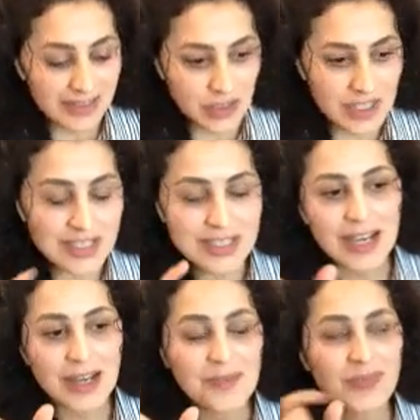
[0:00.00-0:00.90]
just
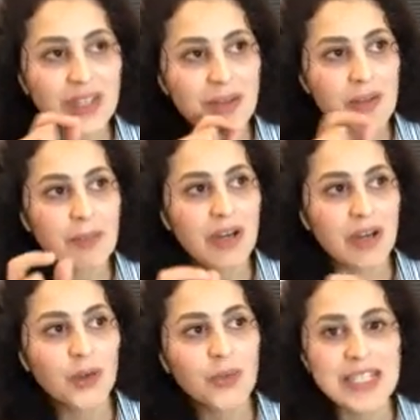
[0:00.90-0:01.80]
remember, I
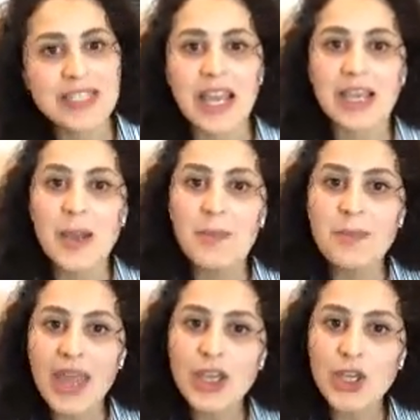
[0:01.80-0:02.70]
always say,
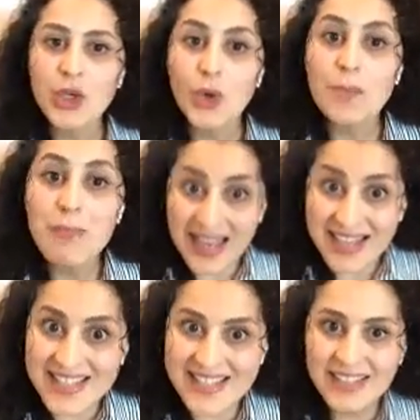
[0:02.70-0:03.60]
make your
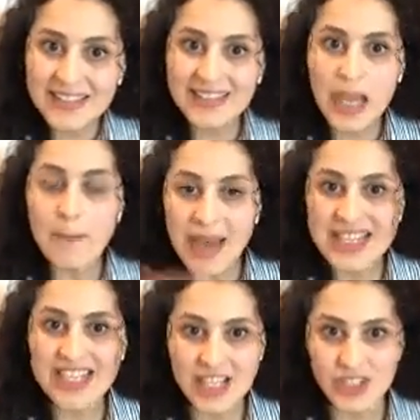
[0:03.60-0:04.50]
mess a
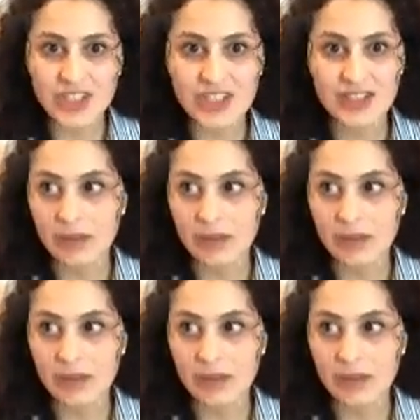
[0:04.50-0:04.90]
message.